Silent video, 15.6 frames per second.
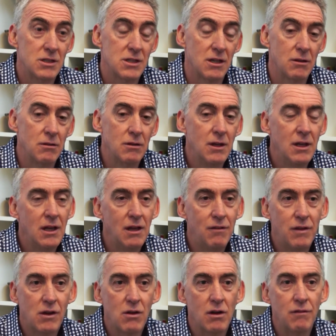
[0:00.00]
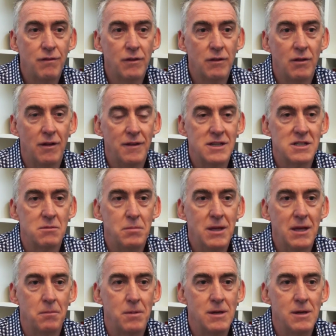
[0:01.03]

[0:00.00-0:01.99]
So if you kind of feel like there's a bigger